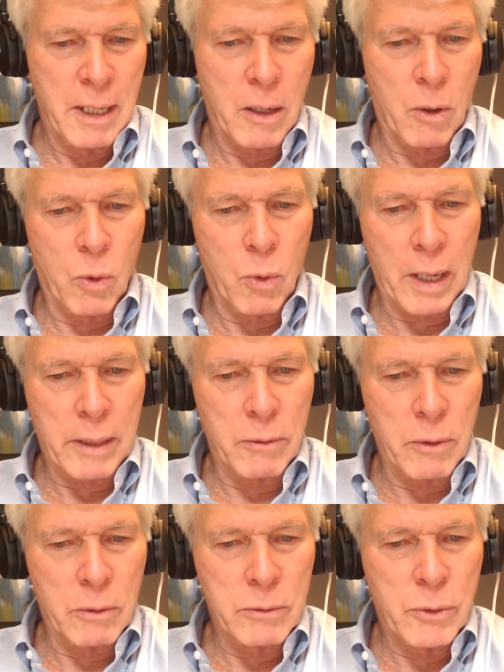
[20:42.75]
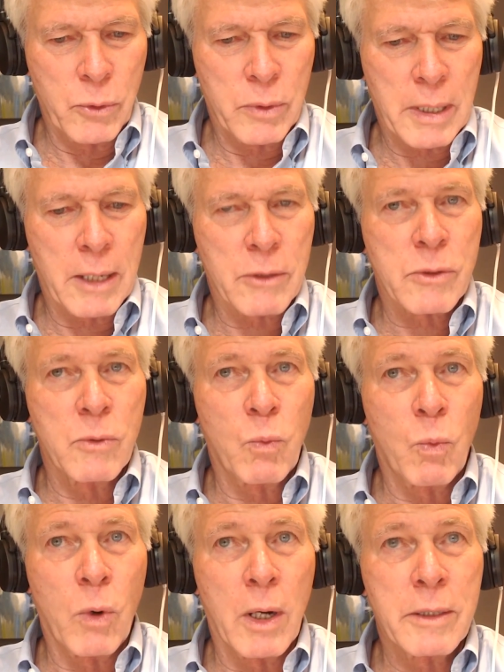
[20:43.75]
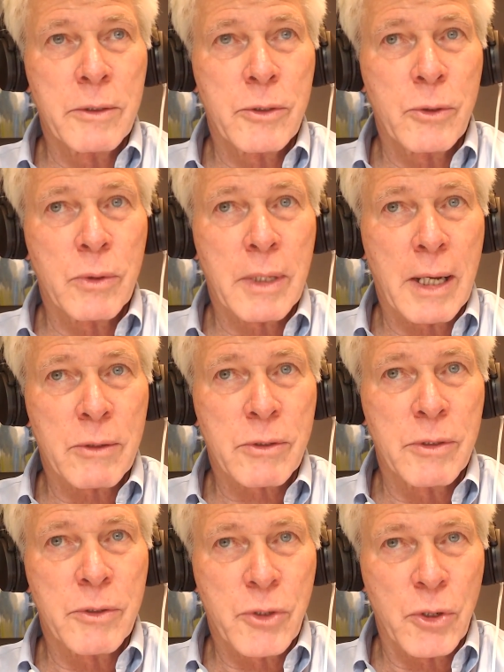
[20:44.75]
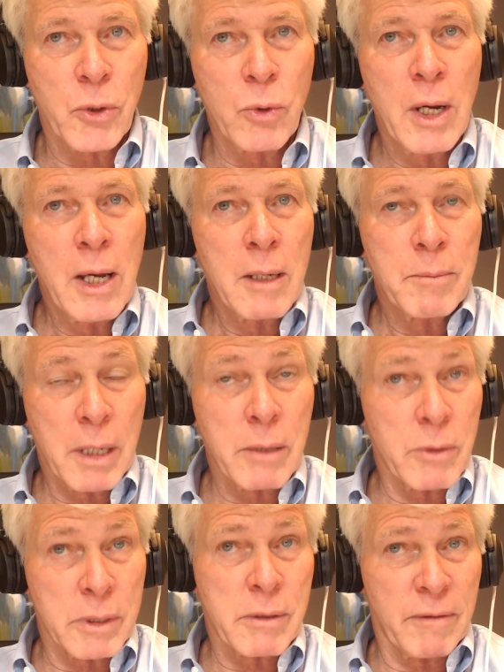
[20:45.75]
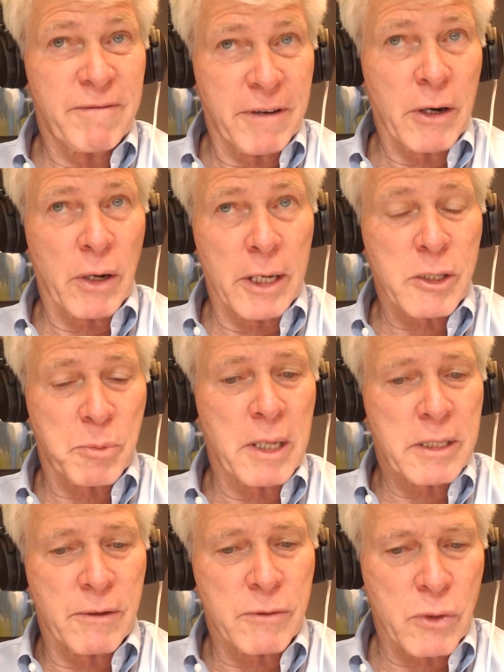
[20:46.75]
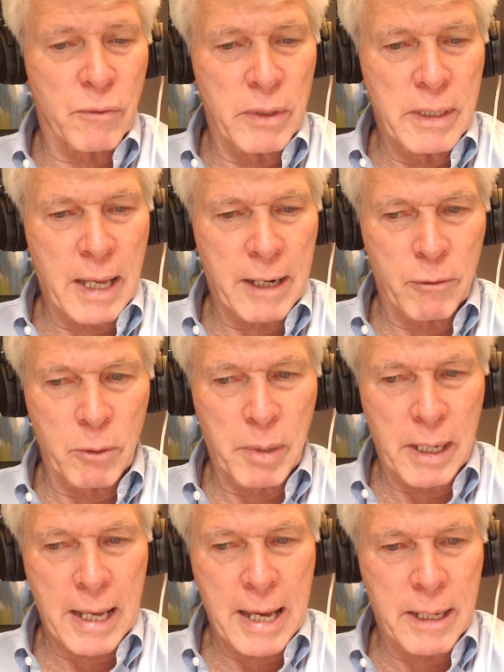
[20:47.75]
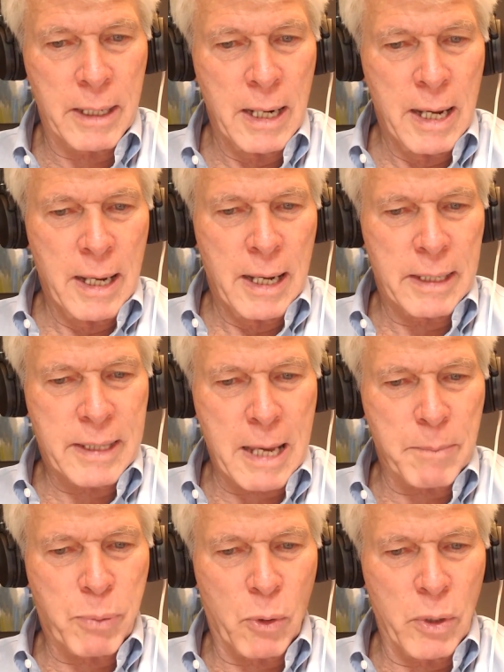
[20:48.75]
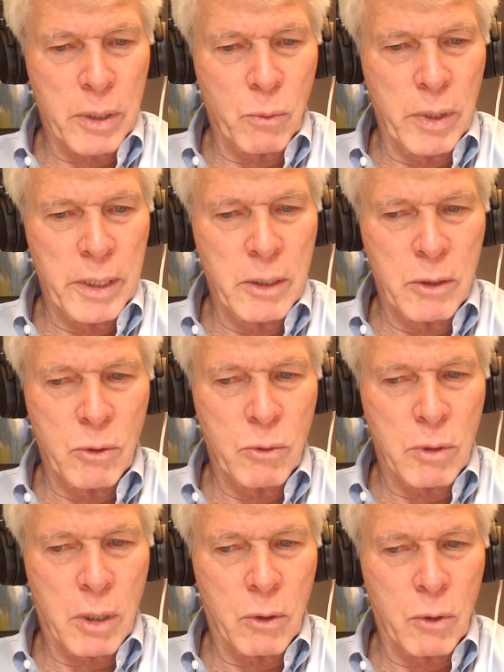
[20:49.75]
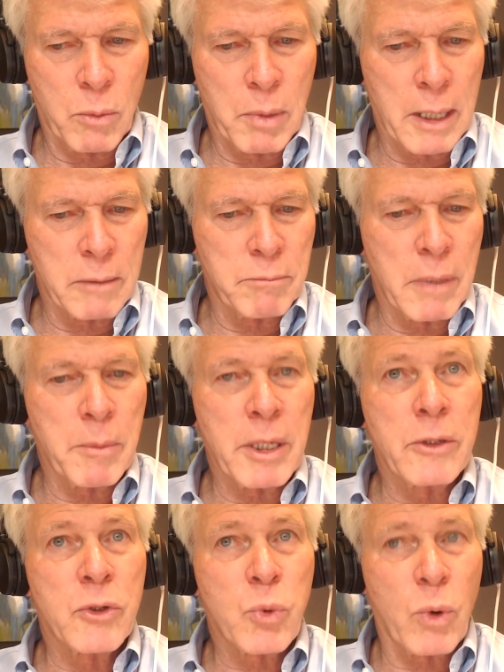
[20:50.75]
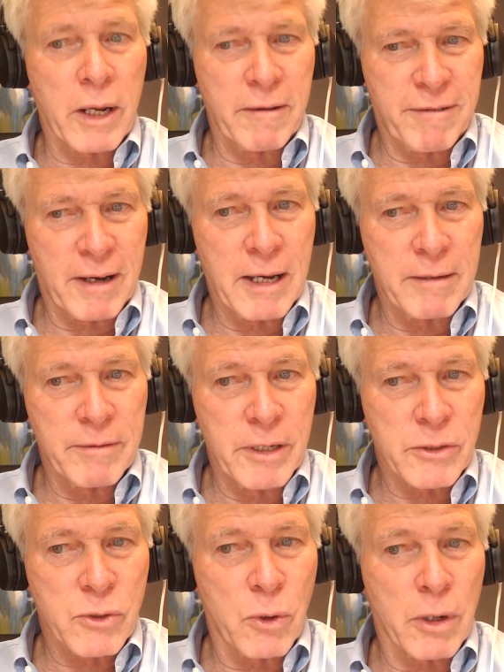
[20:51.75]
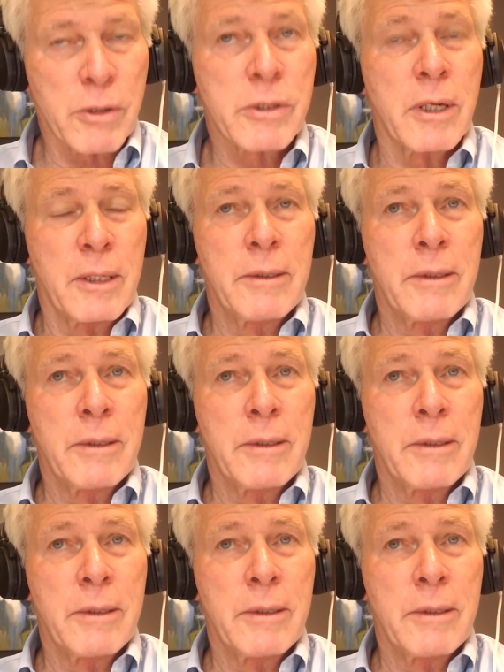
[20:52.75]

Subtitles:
I don't know, 2001, 2002, but it was fairly expensive, so not everybody had it. At that point, we knew, about maybe 25 disorders.